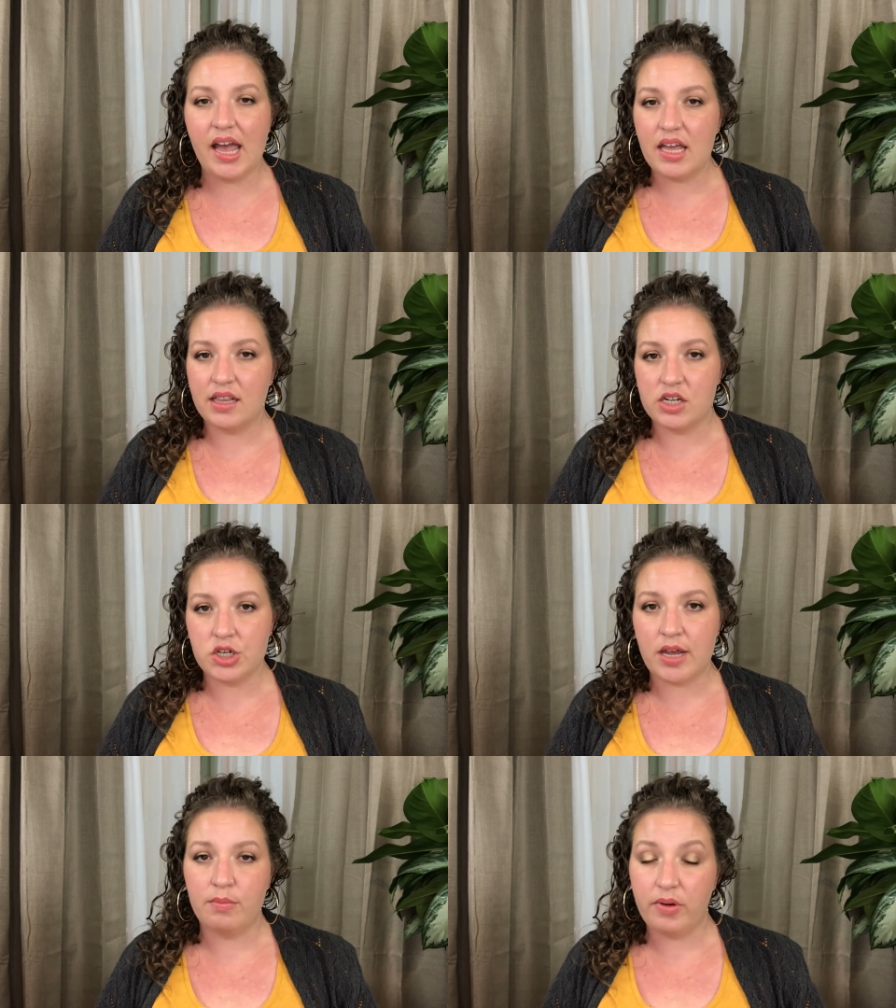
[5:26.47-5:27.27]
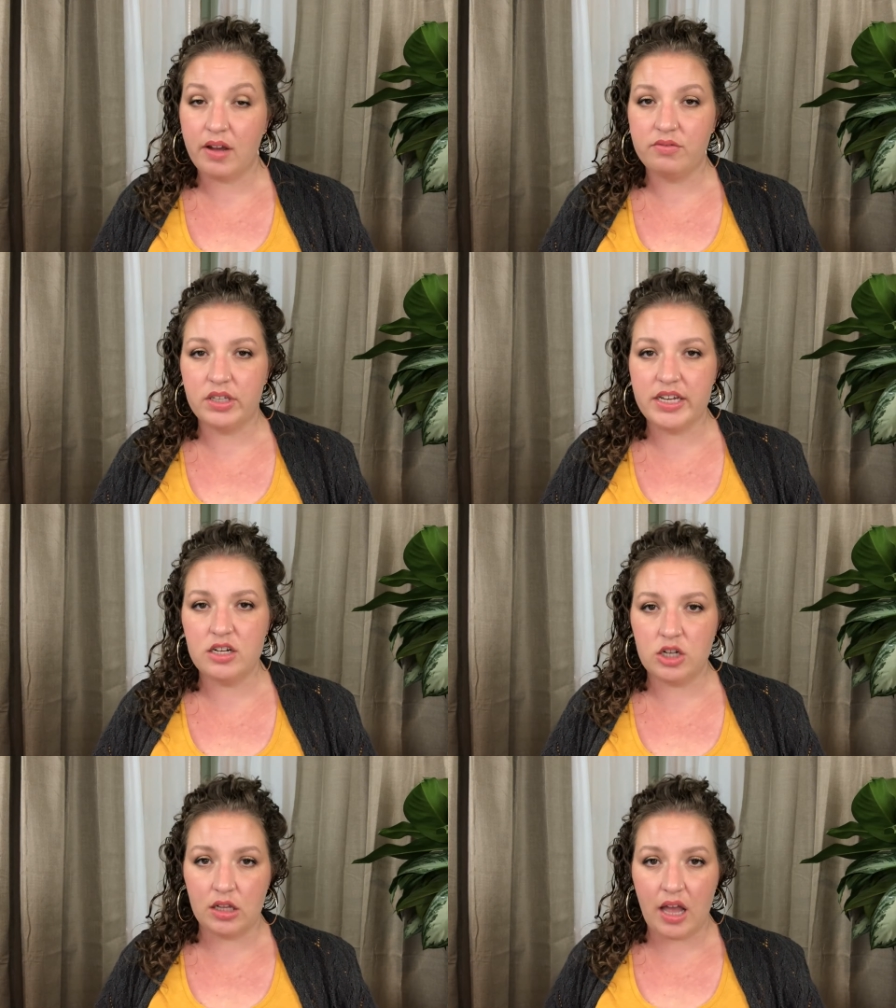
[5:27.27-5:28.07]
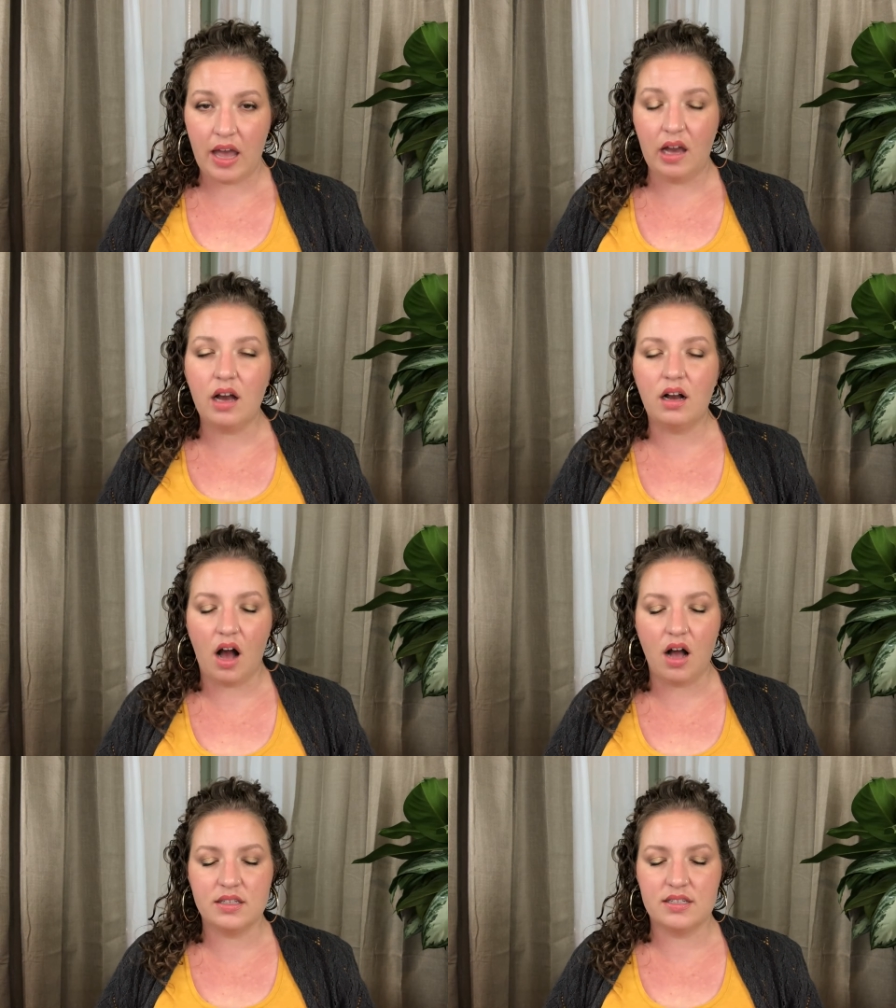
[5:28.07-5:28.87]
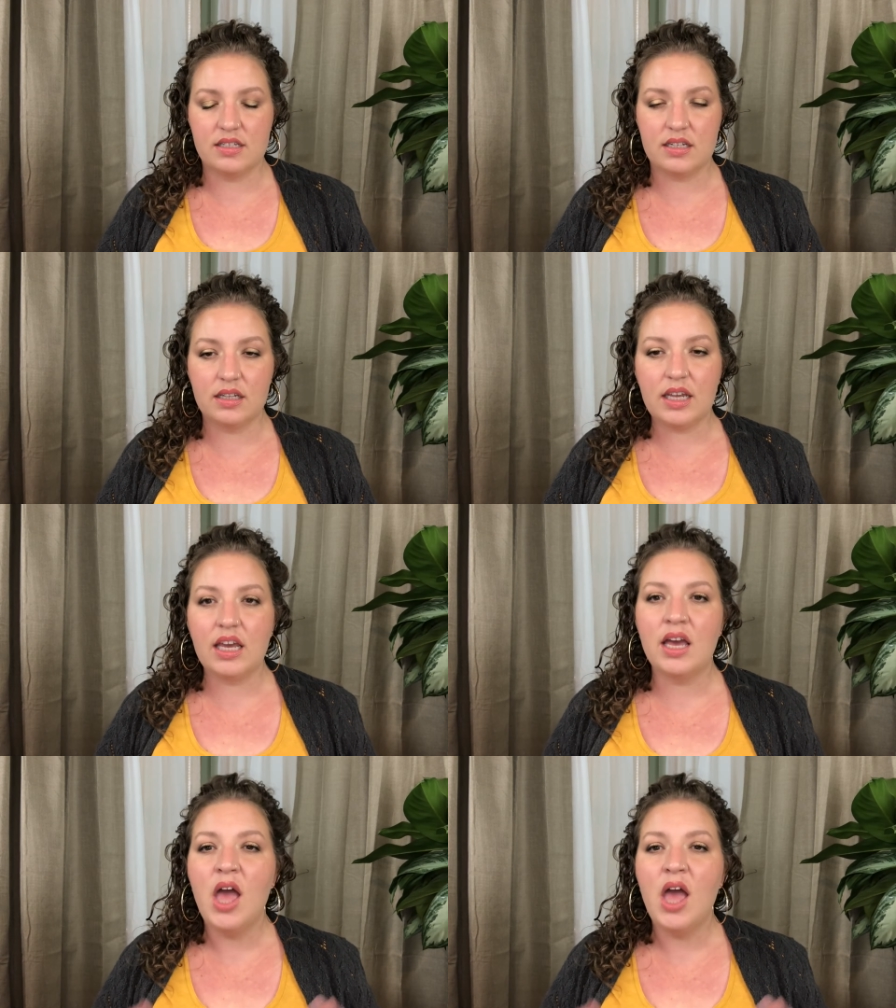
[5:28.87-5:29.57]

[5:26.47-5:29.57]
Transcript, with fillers: in the shade Privilege like constantly.